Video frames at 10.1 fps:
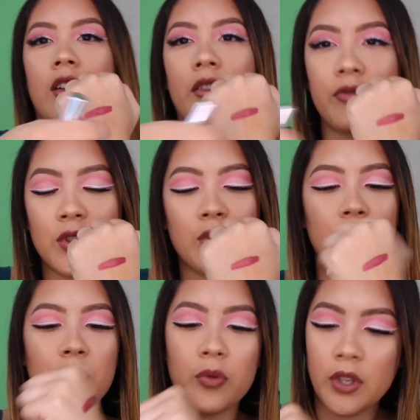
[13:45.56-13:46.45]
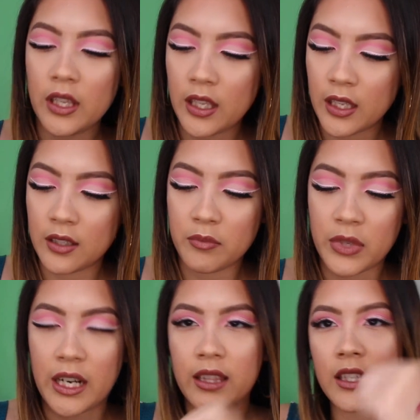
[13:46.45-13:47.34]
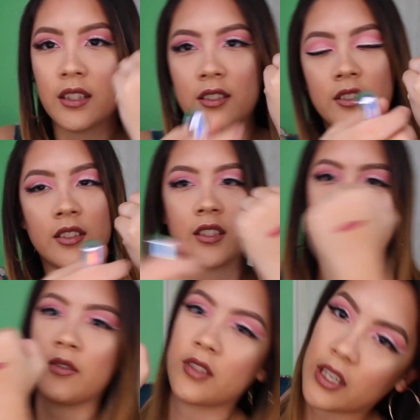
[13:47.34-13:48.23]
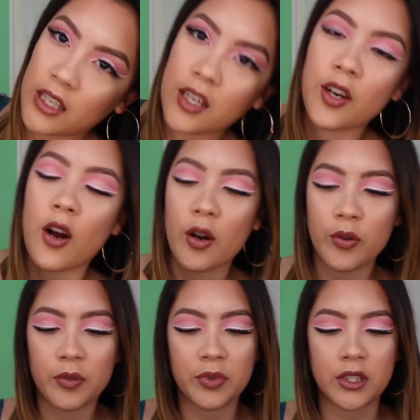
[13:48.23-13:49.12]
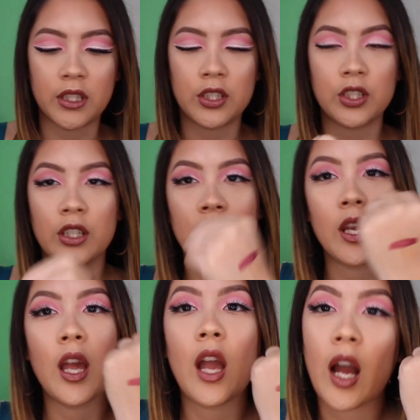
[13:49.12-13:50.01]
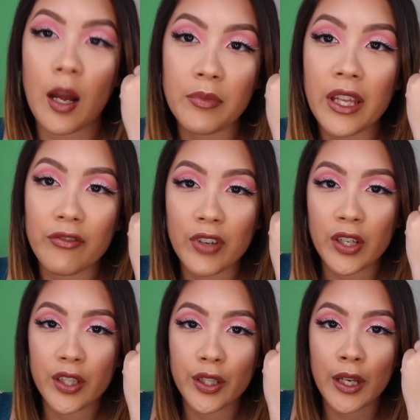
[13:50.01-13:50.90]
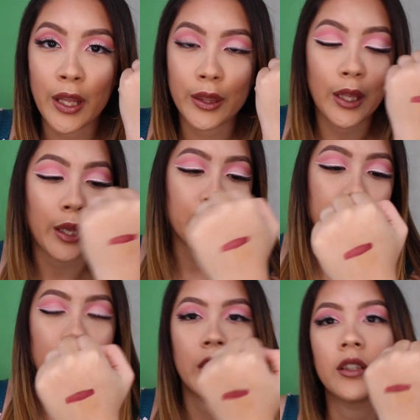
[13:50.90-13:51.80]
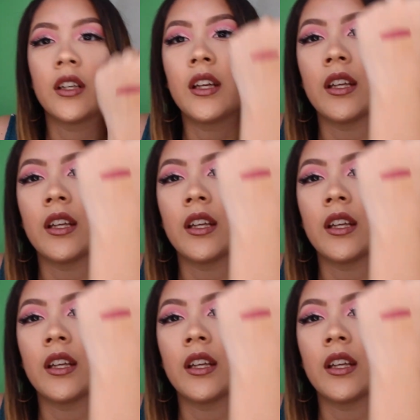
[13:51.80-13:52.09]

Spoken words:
a few in, but I think it's just because I was like in an awkward position. I'm not very good at that, but